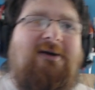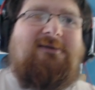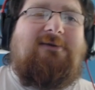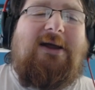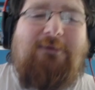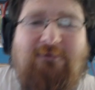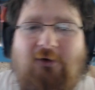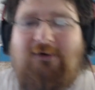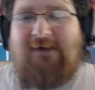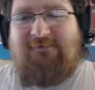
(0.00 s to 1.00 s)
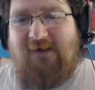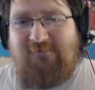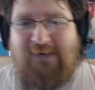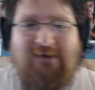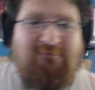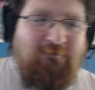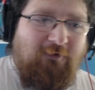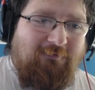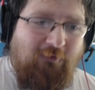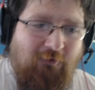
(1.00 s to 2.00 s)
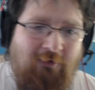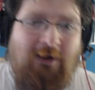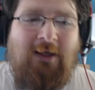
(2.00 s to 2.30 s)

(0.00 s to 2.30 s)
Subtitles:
So now we've got a 5 mana 4/4